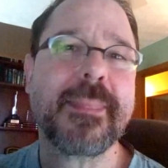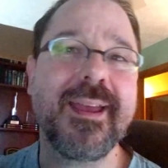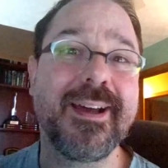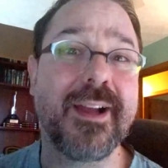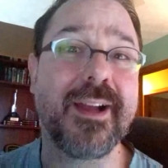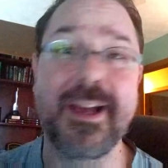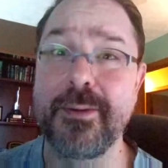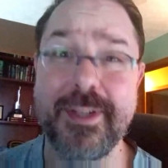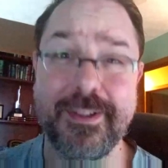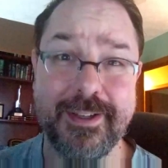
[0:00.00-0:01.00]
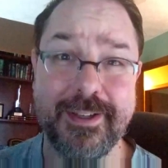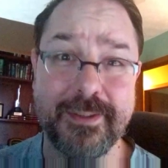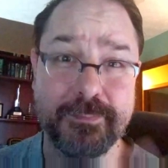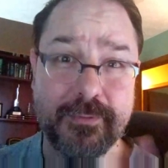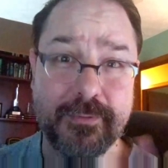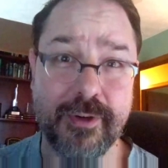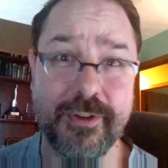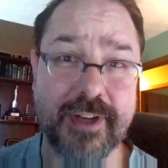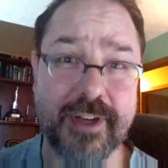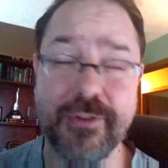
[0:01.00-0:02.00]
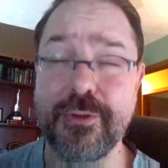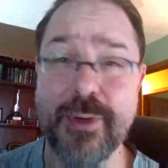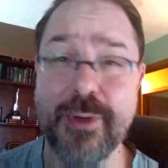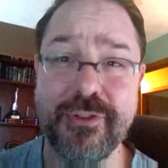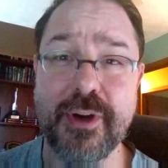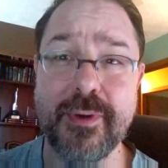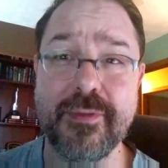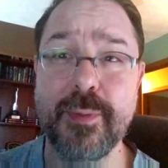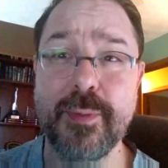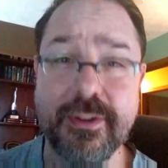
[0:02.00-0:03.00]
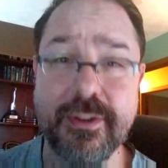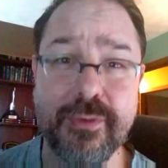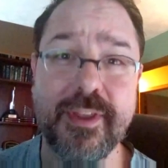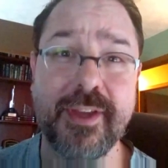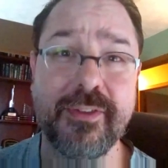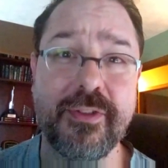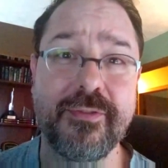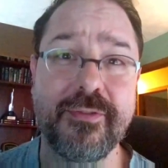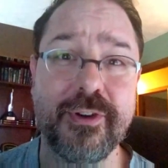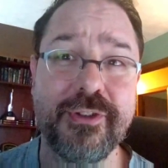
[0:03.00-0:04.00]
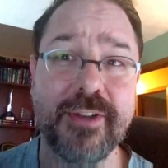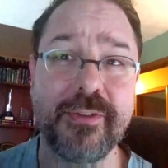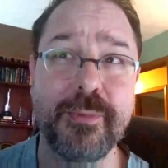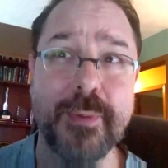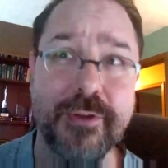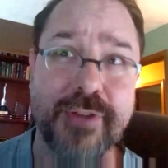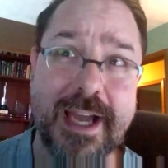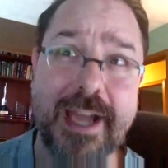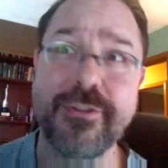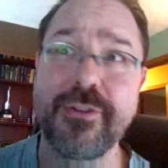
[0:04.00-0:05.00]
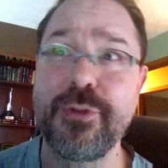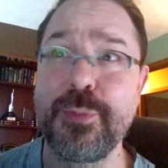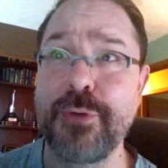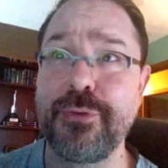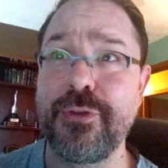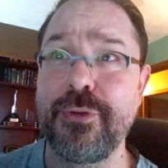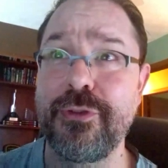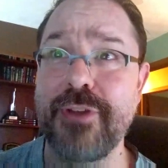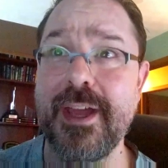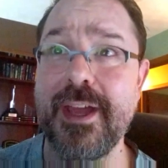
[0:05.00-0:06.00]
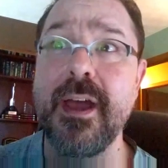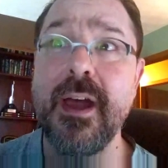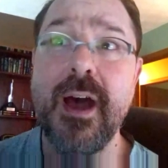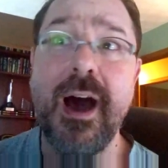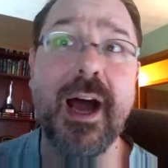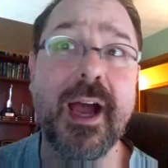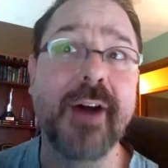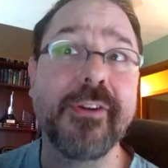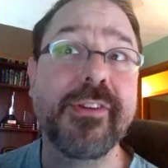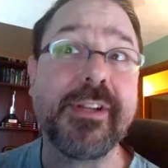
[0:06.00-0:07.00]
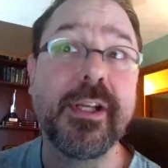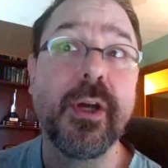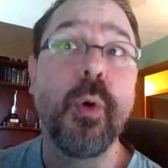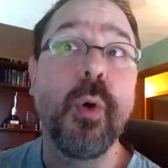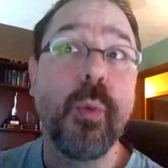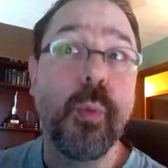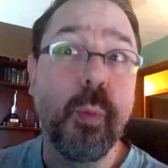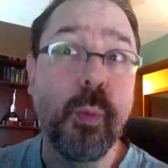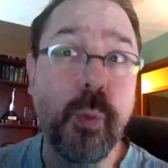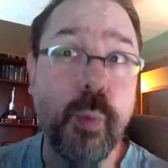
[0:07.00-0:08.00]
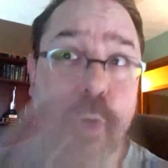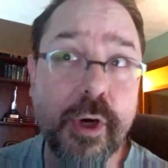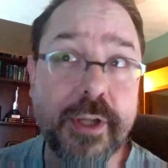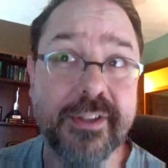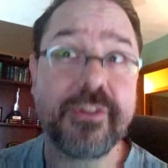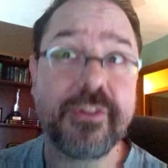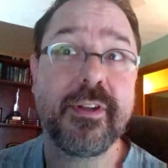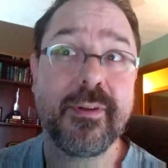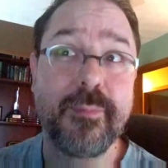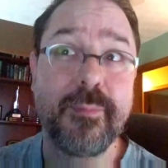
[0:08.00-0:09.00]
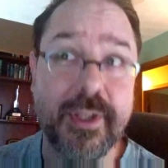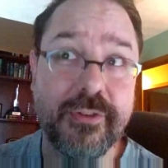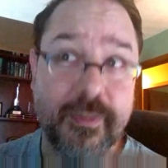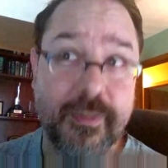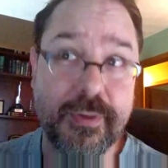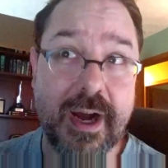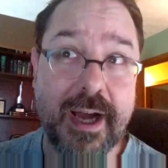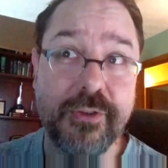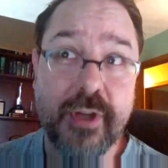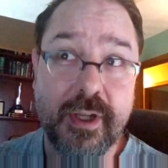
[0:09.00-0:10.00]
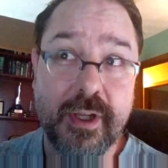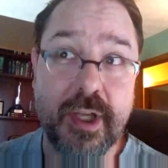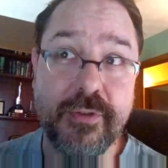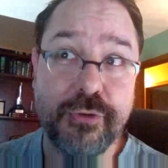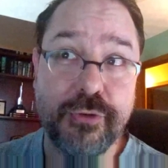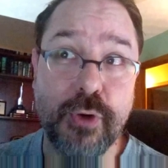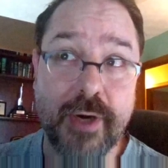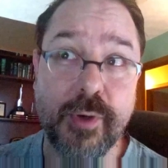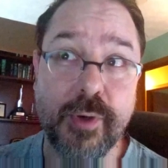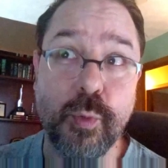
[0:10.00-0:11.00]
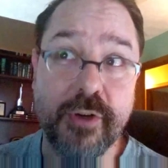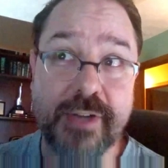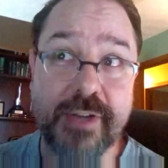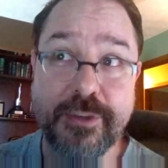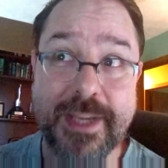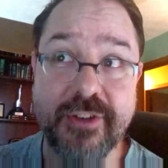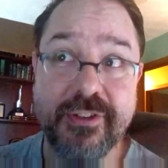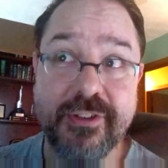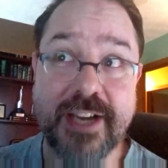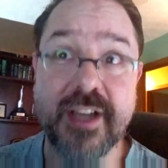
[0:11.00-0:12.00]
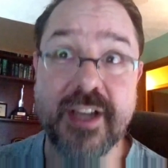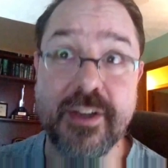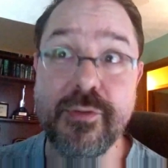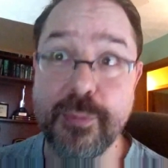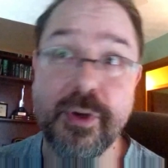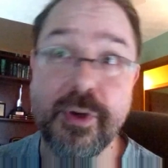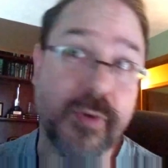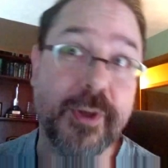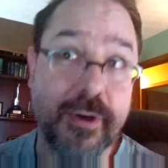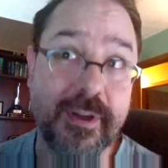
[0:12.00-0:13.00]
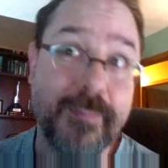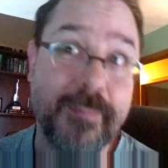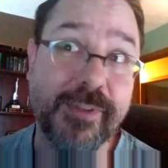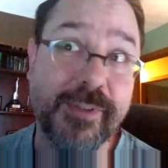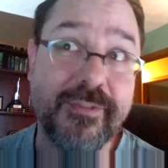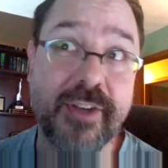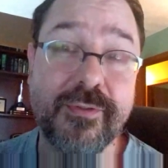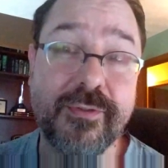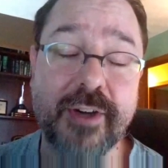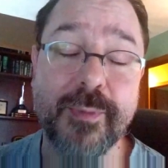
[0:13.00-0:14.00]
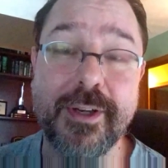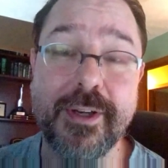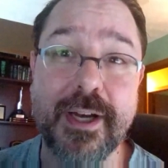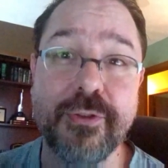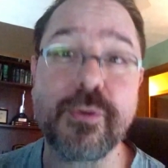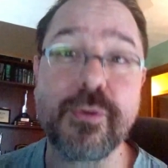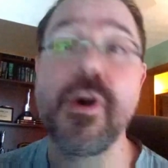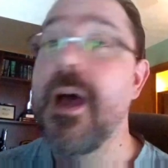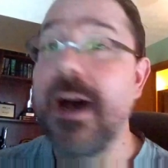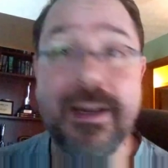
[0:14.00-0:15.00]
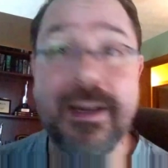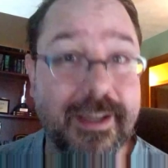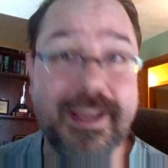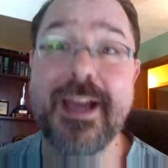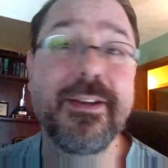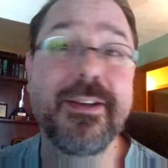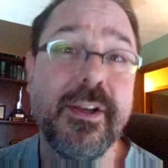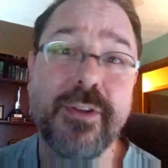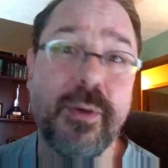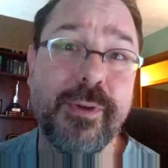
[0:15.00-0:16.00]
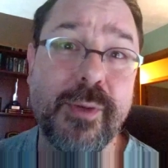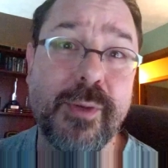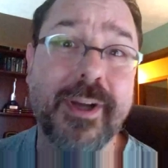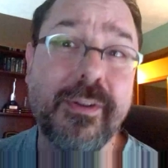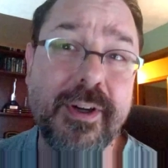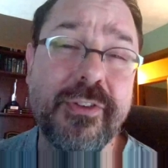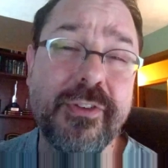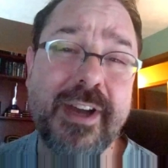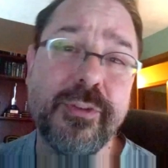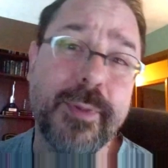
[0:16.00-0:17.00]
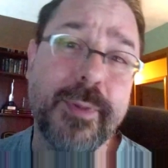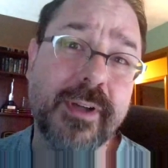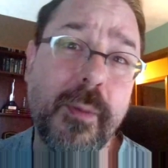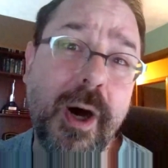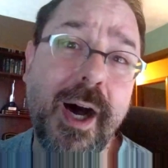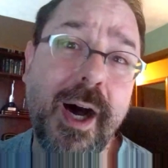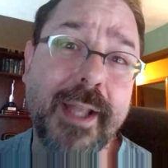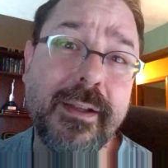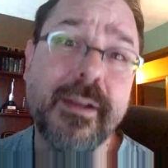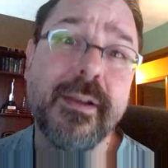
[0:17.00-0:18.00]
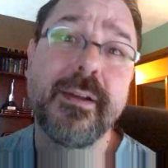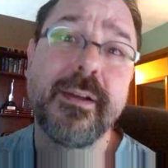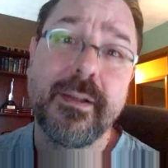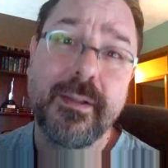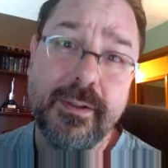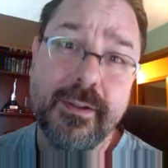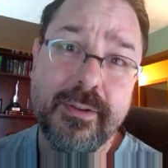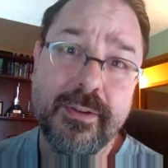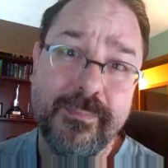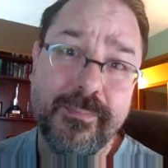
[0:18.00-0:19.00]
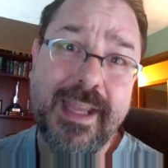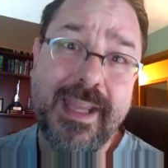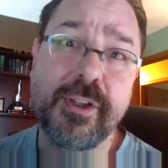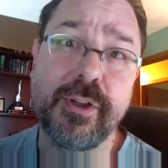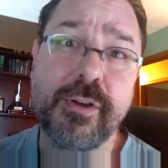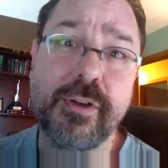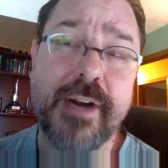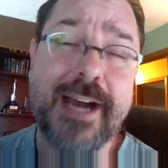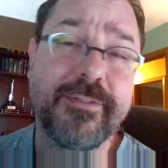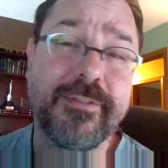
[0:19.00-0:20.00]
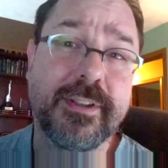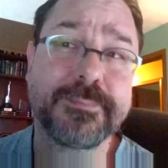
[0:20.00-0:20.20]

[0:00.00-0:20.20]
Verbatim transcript: I don't mean to criticize this one star review, but I do think that the first sentence is actually supposed to say, I honestly wouldn't be surprised if you stole every word slash page slash idea of this book from a nerdy pimply faced freshman in high school. Again, don't really want to criticize, but come on, have a little craft.